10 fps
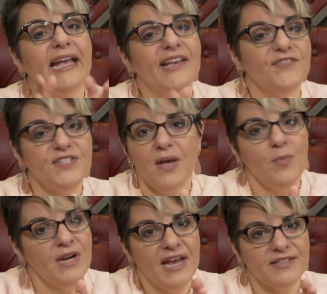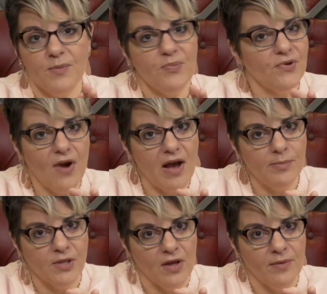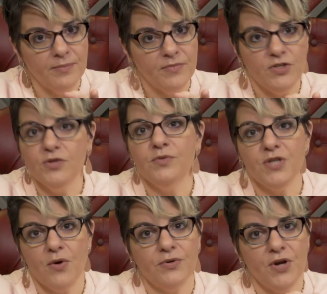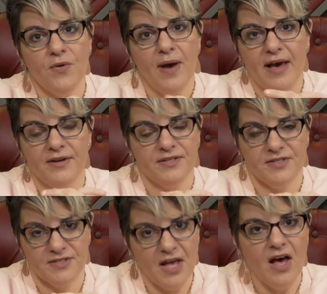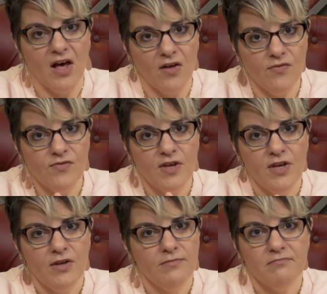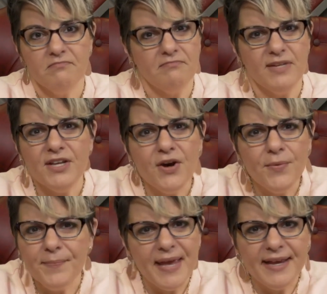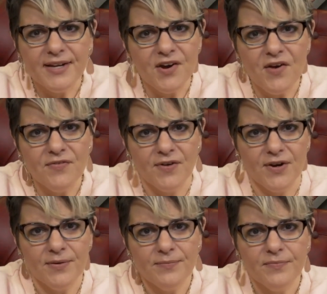If someone has a problem you don't know how to solve, you don't make an offer.